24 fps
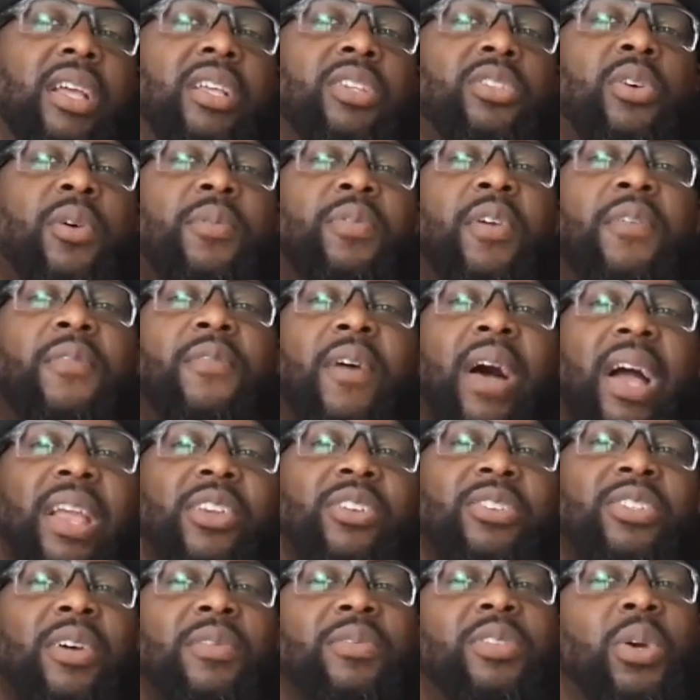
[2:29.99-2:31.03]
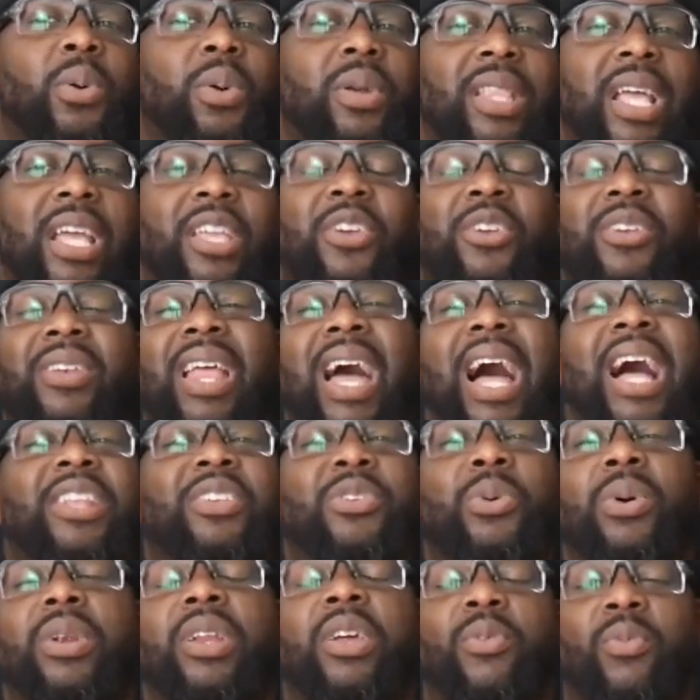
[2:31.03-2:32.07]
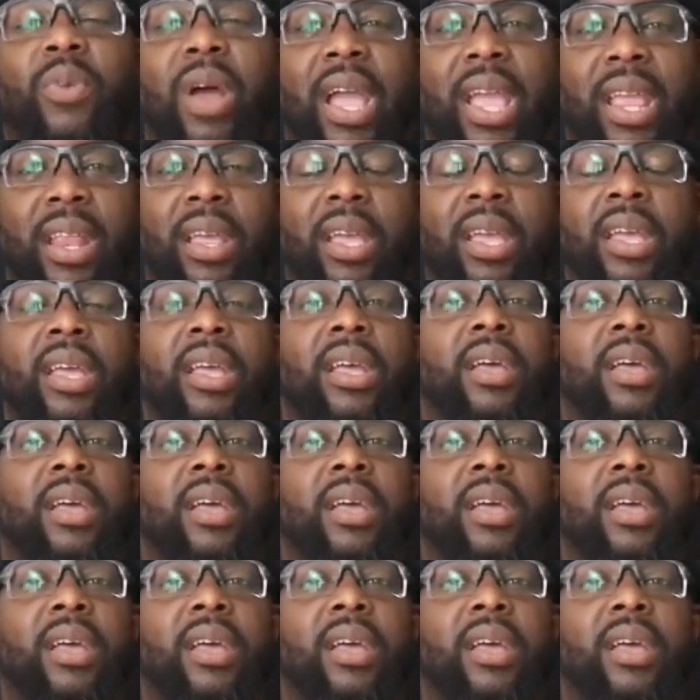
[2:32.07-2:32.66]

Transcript: So if you find yourself doing that, you're not doing it right.